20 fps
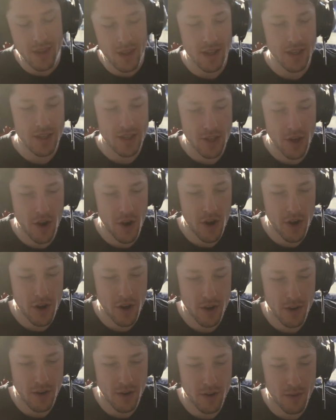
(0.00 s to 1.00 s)
so
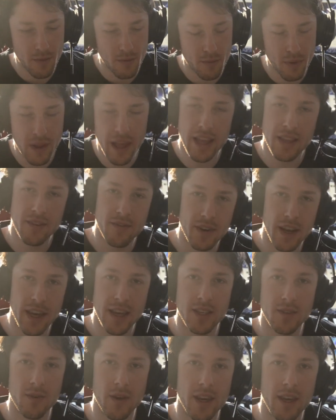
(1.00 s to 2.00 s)
plans for
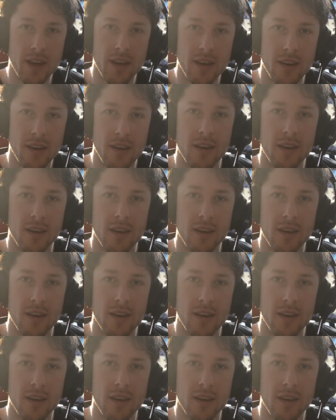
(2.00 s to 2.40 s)
next week.